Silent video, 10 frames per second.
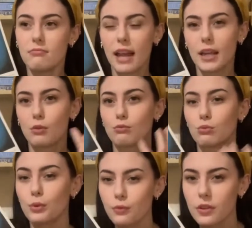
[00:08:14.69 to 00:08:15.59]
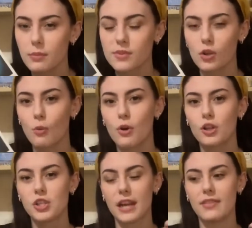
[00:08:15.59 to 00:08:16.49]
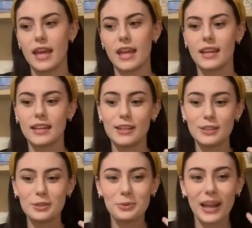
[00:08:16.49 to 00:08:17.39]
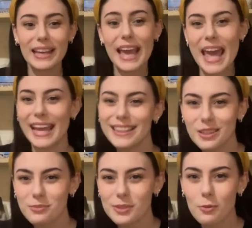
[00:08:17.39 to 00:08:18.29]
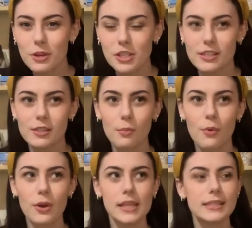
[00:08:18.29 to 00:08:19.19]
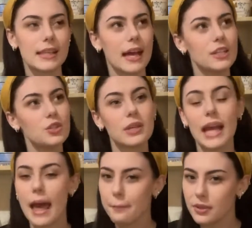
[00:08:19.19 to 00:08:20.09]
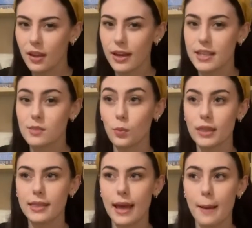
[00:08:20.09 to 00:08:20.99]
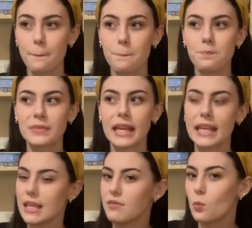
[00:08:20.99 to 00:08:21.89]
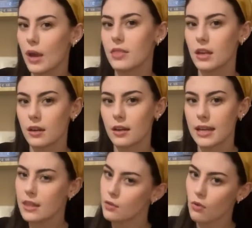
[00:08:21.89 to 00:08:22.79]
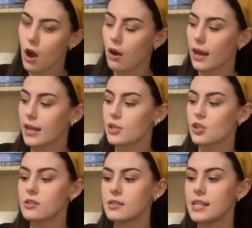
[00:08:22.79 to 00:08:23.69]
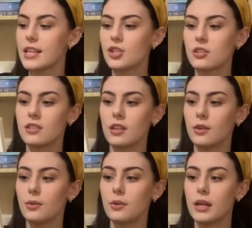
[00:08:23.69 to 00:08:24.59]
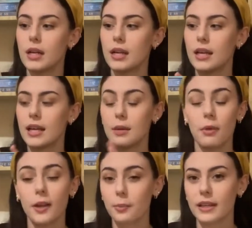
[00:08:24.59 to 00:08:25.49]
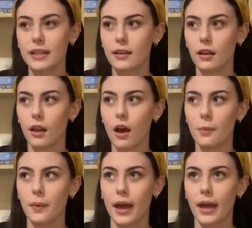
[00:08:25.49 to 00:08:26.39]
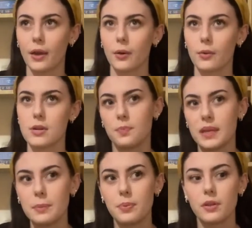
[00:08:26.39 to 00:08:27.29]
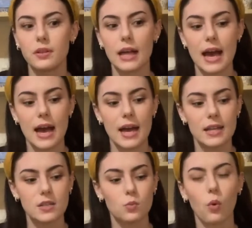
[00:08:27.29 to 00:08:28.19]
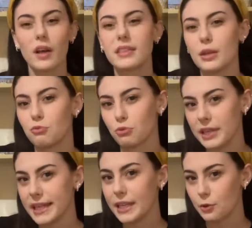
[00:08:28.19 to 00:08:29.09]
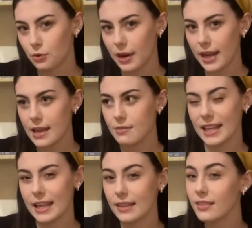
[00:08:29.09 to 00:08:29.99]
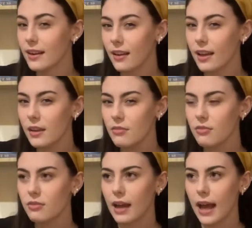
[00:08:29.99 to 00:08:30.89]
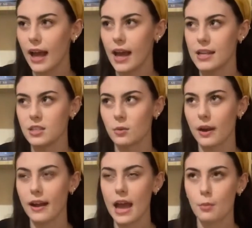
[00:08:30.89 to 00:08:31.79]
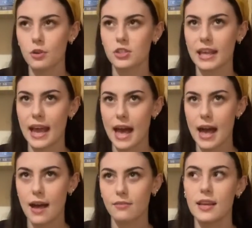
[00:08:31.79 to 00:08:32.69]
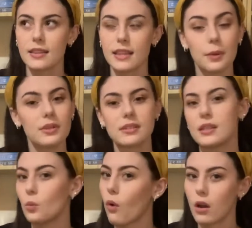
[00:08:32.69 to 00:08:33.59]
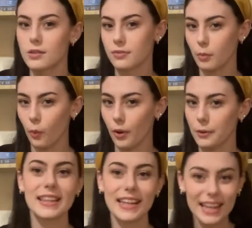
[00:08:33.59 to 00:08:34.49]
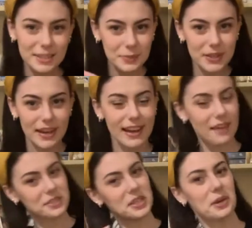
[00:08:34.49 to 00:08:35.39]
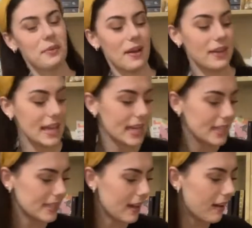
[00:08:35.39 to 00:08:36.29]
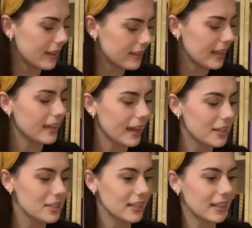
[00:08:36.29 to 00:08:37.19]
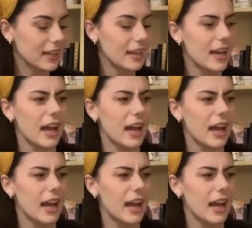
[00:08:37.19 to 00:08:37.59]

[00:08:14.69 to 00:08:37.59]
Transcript: like root for them so much, and then you like hate them so much at some points, and you can empathize with them even when they're in the wrong. And it just teaches you, in my opinion, a lot about people and what they really crave in their life. And no matter how much they have, they will still want for more. The next book I have to talk about is, I think actually,